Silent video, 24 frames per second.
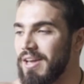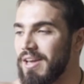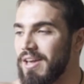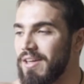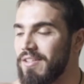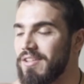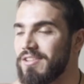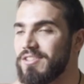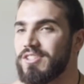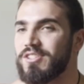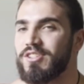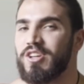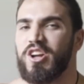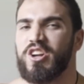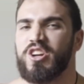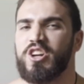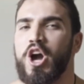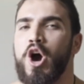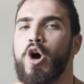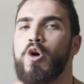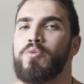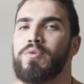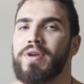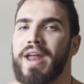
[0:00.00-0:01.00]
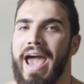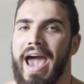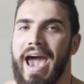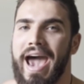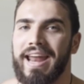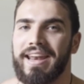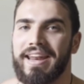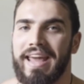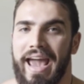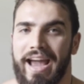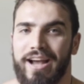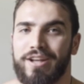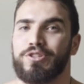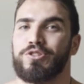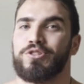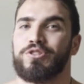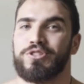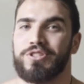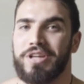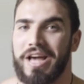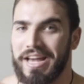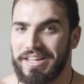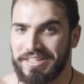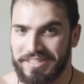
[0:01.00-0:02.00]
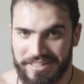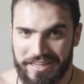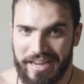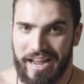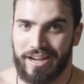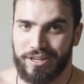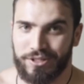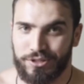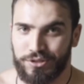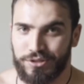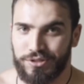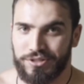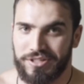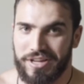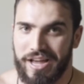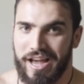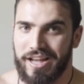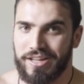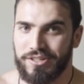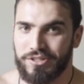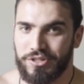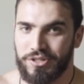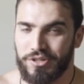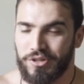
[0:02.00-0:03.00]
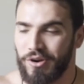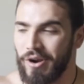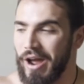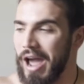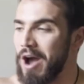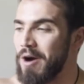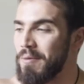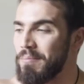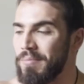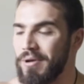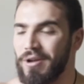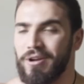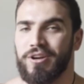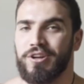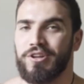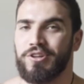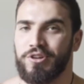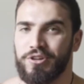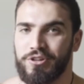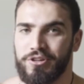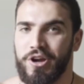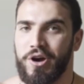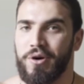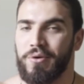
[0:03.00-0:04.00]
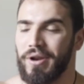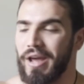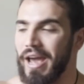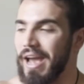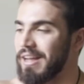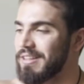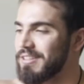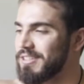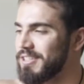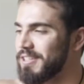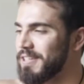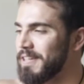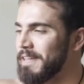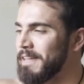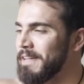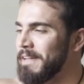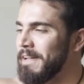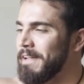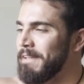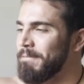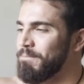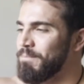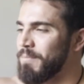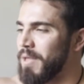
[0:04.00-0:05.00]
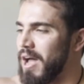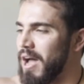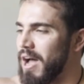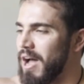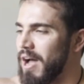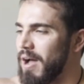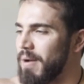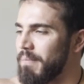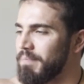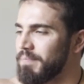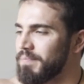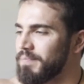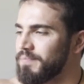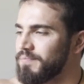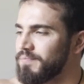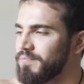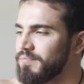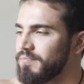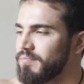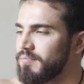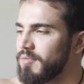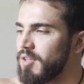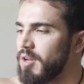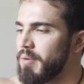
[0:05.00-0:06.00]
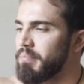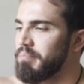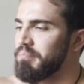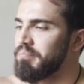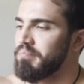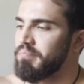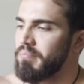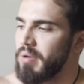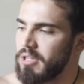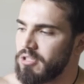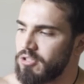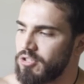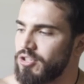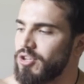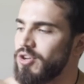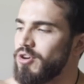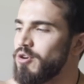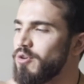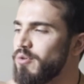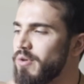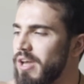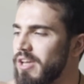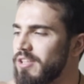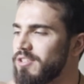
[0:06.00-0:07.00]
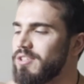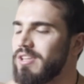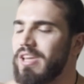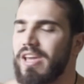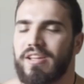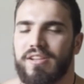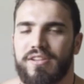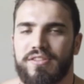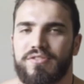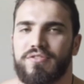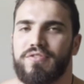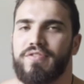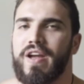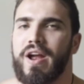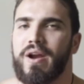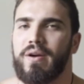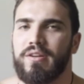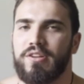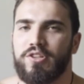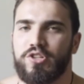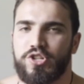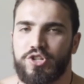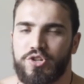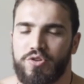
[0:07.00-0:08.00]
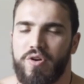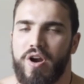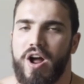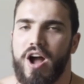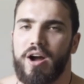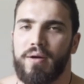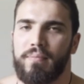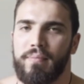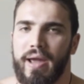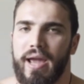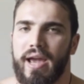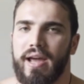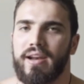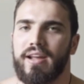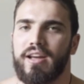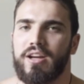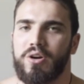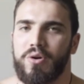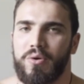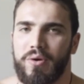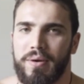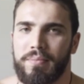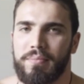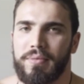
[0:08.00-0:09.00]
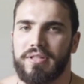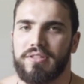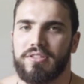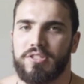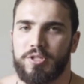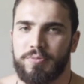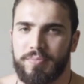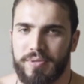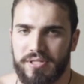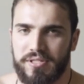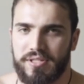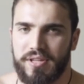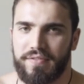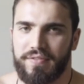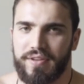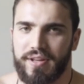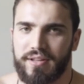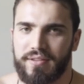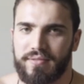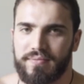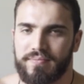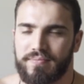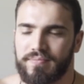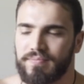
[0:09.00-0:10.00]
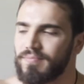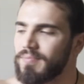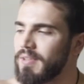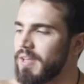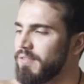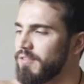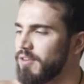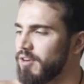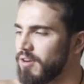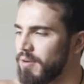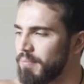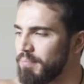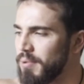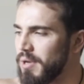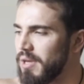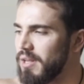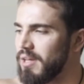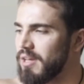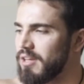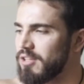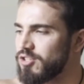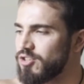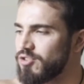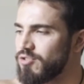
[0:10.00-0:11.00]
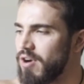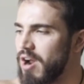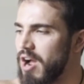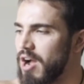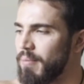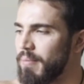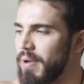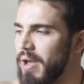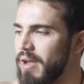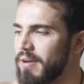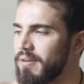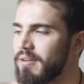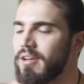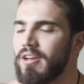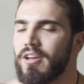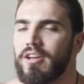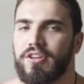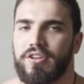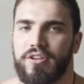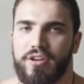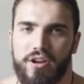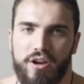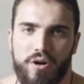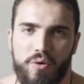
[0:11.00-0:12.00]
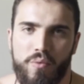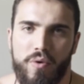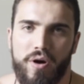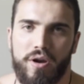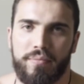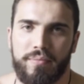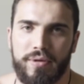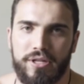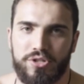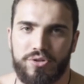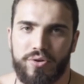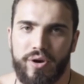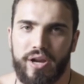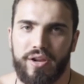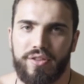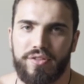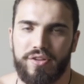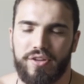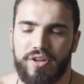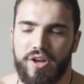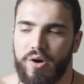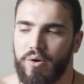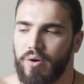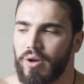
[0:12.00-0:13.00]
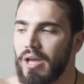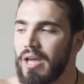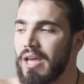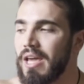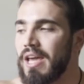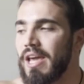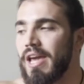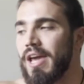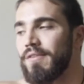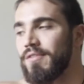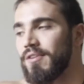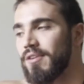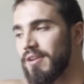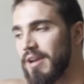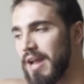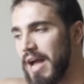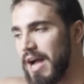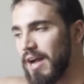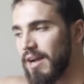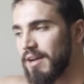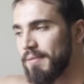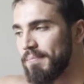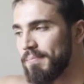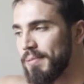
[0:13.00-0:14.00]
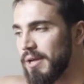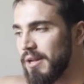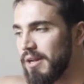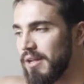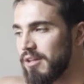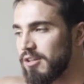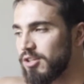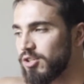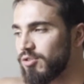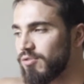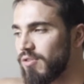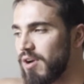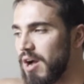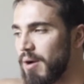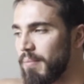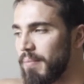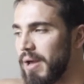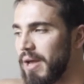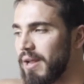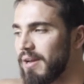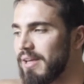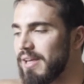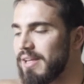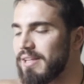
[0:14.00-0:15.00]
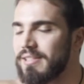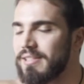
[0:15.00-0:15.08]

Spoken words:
this is a gonad exercising exercise. How big are your gonads? But 2, it is very strongman equipment specific. If you're competing in strongman, you're going to want to be training the yoke. If you're not competing in strongman,